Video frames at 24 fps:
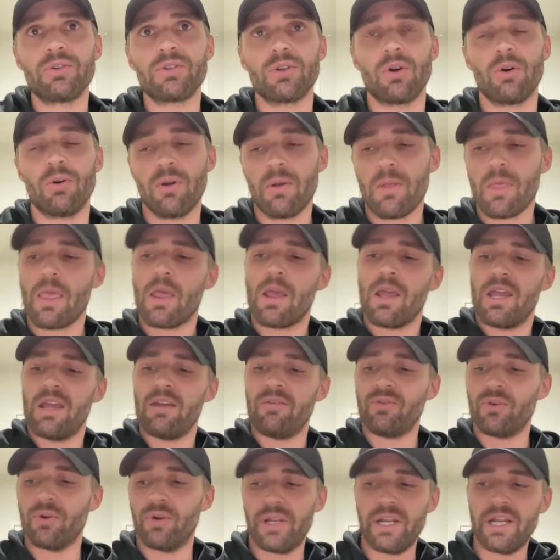So
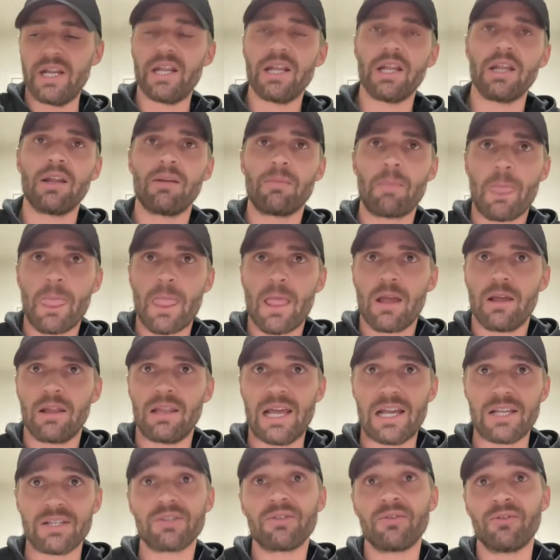if you're eating
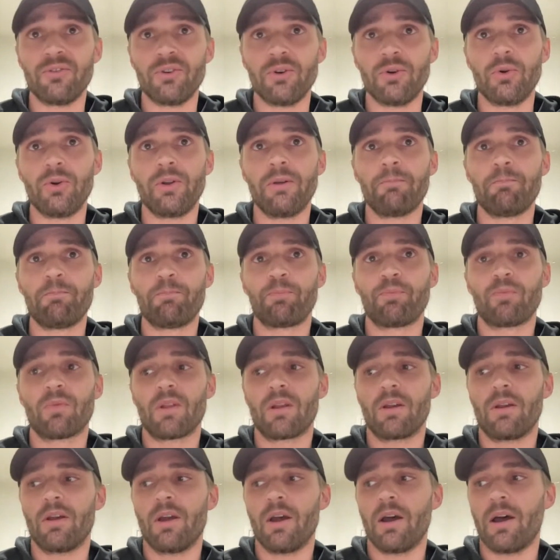less food
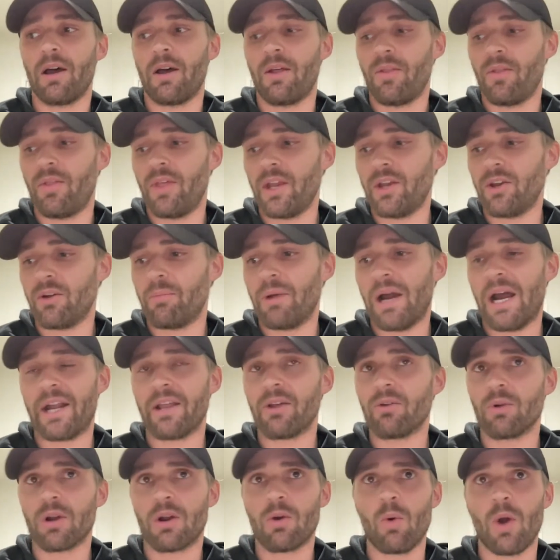than your
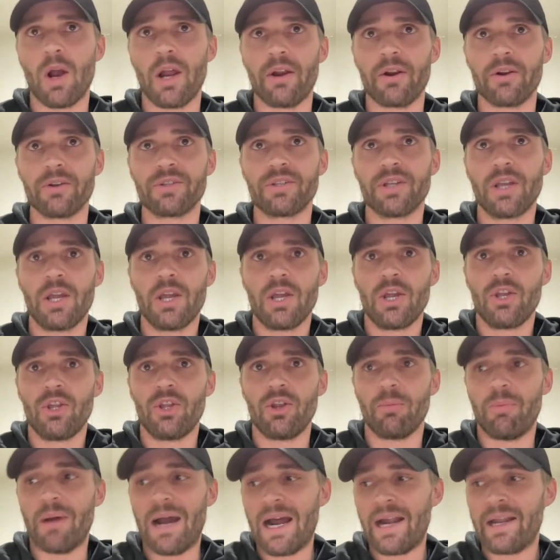body requires,
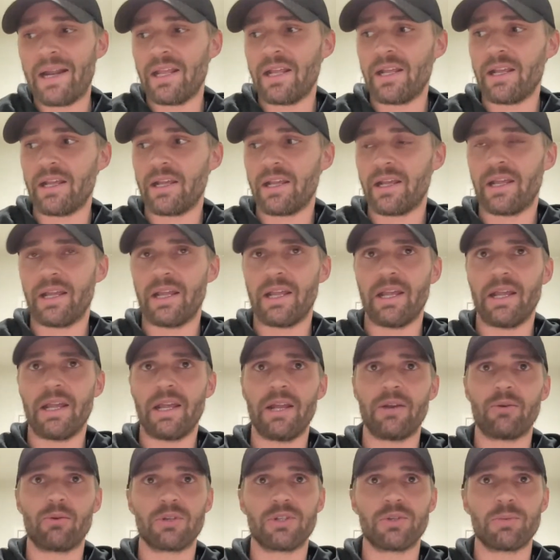your body,
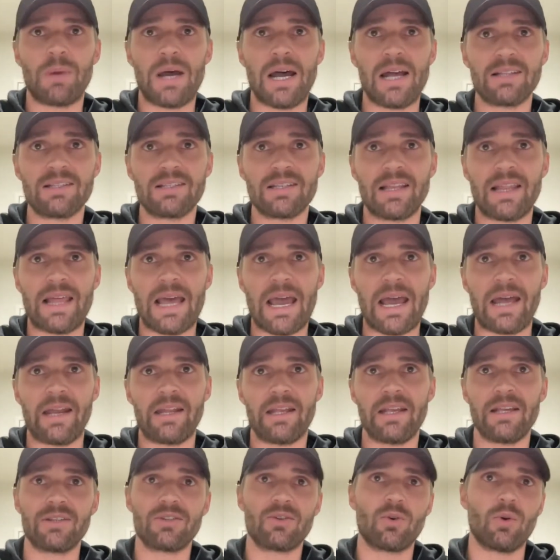in response to that, is